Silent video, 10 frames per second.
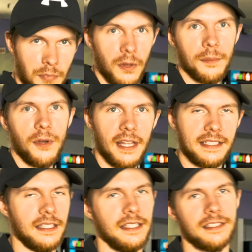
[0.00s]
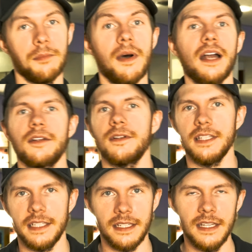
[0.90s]
bowling ball like this,
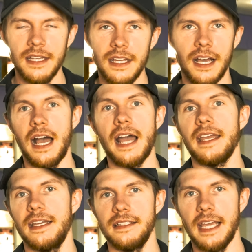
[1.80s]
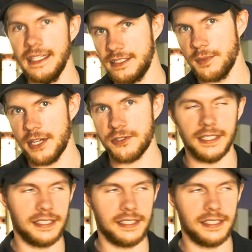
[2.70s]
moderately high-end asymmetric